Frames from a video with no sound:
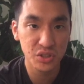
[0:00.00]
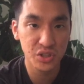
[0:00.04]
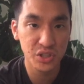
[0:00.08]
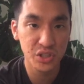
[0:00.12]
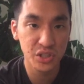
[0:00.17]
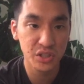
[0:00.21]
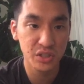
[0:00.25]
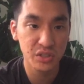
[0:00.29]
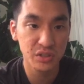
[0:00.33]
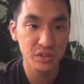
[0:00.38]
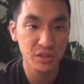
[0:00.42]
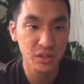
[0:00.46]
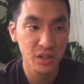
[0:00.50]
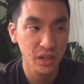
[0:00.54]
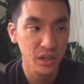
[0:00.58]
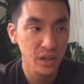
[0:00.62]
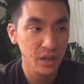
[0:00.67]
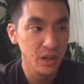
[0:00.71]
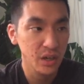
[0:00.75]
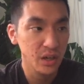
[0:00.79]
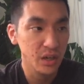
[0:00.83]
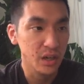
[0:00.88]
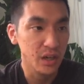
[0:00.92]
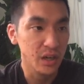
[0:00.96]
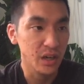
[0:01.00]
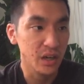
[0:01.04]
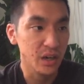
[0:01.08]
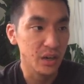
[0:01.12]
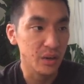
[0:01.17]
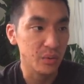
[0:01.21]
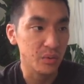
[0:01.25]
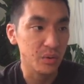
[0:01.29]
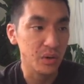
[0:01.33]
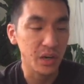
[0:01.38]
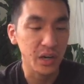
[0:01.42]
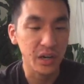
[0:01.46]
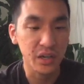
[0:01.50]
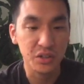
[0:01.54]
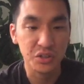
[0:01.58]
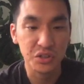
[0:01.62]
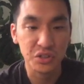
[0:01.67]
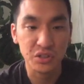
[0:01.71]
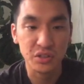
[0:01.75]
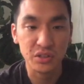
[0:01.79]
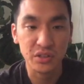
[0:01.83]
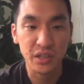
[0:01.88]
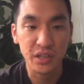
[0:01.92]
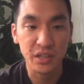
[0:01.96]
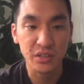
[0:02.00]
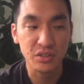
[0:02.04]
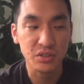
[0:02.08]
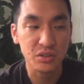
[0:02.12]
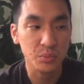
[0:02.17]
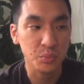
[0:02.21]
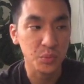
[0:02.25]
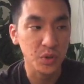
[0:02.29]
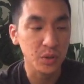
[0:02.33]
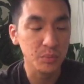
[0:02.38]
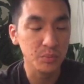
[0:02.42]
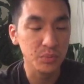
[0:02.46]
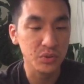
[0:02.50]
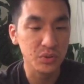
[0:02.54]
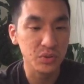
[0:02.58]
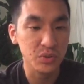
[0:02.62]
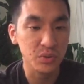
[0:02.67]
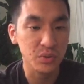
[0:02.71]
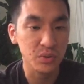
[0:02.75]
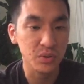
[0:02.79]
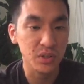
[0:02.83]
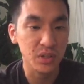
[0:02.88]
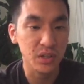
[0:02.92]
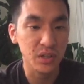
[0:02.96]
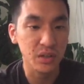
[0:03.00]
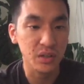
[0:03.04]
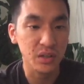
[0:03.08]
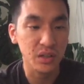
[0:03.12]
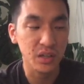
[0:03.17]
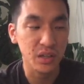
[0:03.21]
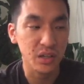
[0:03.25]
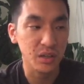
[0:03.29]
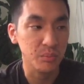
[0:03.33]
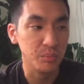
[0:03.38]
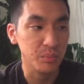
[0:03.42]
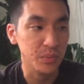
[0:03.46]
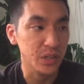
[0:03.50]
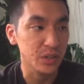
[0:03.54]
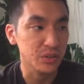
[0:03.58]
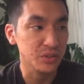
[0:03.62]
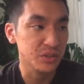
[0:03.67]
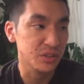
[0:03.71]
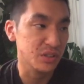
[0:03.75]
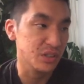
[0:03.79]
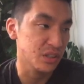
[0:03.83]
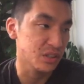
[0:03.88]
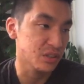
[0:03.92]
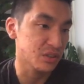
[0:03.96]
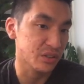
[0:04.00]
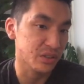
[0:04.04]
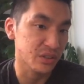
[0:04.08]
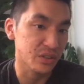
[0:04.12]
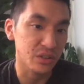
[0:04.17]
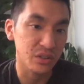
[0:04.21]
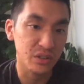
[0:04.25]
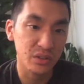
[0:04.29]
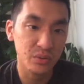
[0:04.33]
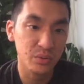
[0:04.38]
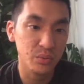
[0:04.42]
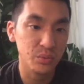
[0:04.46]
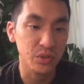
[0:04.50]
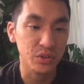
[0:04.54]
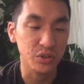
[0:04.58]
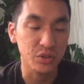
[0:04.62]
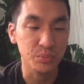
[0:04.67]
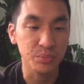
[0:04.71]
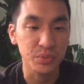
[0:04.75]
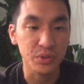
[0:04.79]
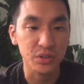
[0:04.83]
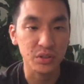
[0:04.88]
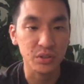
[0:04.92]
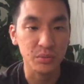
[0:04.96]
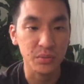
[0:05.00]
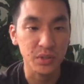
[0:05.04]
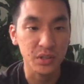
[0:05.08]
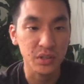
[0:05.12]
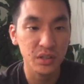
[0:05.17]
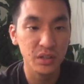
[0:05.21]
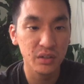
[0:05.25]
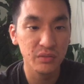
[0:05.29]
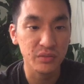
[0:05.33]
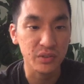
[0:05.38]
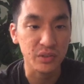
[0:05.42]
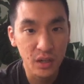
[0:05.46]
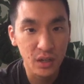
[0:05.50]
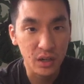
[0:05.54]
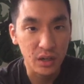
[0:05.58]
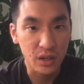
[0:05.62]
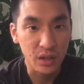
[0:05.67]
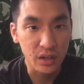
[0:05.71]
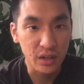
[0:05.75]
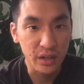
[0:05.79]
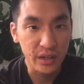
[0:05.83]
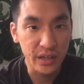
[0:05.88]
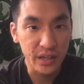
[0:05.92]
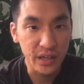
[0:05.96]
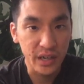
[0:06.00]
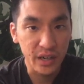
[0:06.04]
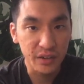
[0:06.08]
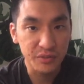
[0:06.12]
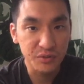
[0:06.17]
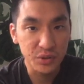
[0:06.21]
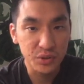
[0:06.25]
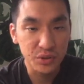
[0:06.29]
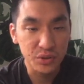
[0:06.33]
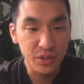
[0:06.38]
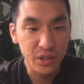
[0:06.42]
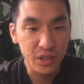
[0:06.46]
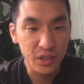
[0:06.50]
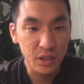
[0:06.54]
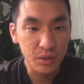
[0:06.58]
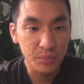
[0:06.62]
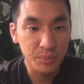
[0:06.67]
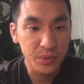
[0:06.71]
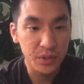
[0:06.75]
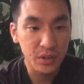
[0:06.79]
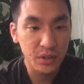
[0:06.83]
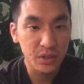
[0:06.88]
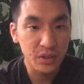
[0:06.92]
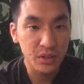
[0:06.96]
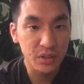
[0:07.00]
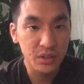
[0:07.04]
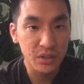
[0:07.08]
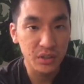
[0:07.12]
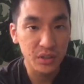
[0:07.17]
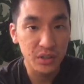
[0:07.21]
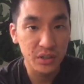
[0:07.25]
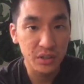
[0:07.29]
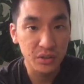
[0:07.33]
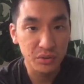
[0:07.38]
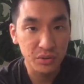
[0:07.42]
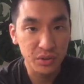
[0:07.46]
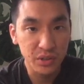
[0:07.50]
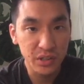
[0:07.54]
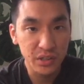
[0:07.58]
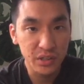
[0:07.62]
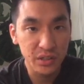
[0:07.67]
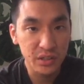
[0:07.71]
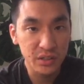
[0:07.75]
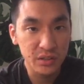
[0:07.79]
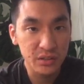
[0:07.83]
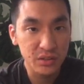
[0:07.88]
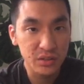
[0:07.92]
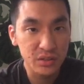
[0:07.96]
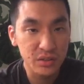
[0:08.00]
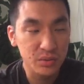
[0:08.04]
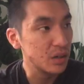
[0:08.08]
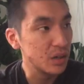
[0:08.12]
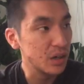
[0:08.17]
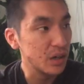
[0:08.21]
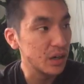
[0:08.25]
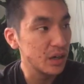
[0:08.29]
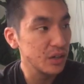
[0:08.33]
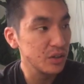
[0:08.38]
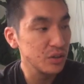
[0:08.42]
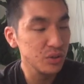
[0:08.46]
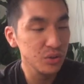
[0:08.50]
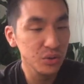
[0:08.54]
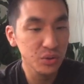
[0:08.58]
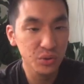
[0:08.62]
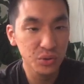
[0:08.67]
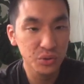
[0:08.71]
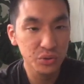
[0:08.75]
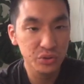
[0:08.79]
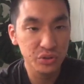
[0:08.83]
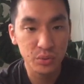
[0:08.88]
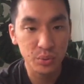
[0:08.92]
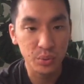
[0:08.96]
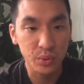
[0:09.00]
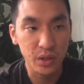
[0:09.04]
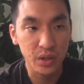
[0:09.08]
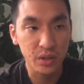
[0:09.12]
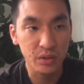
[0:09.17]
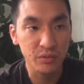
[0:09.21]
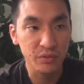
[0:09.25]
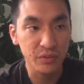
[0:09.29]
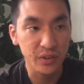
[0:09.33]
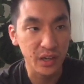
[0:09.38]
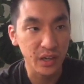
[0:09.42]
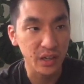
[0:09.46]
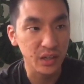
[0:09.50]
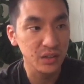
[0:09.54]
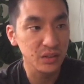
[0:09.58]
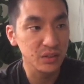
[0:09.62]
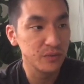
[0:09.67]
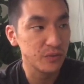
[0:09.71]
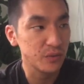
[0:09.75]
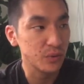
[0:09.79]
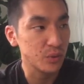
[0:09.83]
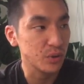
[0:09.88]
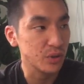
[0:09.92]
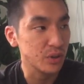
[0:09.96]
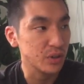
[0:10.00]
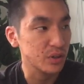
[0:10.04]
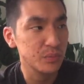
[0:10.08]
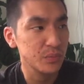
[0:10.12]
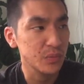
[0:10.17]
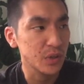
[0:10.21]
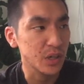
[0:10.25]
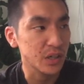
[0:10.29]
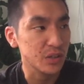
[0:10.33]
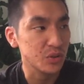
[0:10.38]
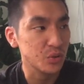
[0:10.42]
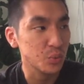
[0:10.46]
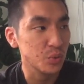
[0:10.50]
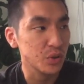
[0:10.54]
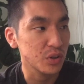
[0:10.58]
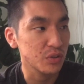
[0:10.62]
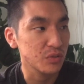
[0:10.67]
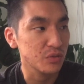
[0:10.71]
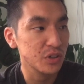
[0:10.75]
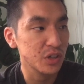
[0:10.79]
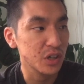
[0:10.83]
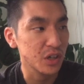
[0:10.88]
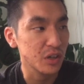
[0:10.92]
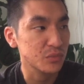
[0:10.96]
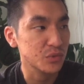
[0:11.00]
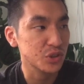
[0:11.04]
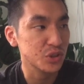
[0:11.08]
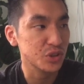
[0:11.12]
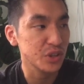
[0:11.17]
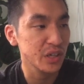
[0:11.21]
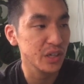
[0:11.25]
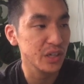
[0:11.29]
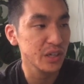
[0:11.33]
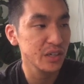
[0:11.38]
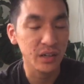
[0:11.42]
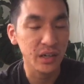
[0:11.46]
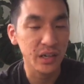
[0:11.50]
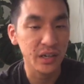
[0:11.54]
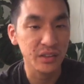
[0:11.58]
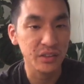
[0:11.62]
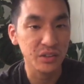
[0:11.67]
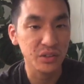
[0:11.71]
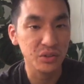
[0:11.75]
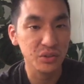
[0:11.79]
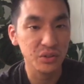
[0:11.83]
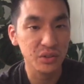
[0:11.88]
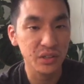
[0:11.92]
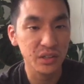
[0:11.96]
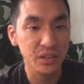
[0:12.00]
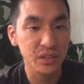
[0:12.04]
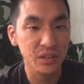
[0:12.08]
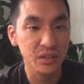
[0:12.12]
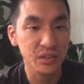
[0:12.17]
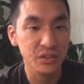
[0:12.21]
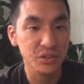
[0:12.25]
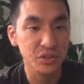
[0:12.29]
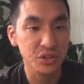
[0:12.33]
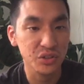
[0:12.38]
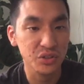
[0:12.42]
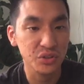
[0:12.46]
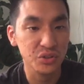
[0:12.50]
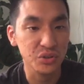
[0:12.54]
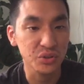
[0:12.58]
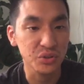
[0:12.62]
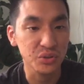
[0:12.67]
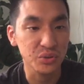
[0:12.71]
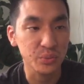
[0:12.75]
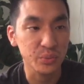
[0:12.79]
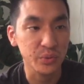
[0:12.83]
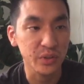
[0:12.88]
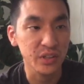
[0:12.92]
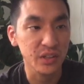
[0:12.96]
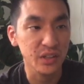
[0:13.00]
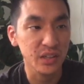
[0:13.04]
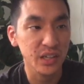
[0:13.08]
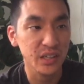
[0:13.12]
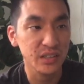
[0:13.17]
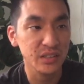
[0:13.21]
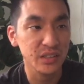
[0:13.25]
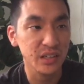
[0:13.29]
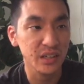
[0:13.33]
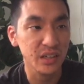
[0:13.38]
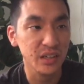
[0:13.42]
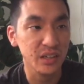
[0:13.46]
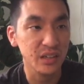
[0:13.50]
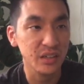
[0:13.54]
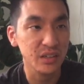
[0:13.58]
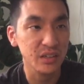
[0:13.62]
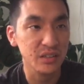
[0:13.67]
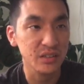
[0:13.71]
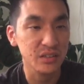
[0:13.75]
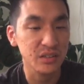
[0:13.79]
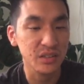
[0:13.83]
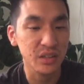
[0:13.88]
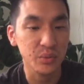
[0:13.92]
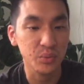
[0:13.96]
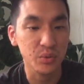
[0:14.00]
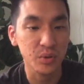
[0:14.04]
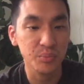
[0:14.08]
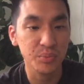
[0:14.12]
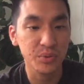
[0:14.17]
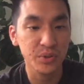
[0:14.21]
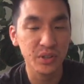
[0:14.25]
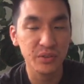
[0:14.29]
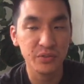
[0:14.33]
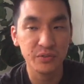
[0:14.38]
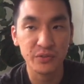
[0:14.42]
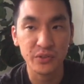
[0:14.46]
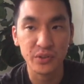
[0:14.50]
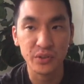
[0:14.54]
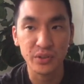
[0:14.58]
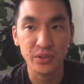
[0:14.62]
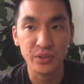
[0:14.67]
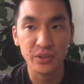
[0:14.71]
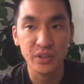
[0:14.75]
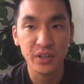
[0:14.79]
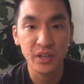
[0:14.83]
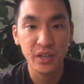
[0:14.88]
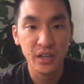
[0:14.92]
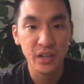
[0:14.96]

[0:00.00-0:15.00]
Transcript: cheese, and I just diced them up so they can melt easier when you put them in the oven. All right, after you get up all of your ingredients, I use 12 eggs for a 12 cup tray. I think you can just use one less egg because they were pretty full.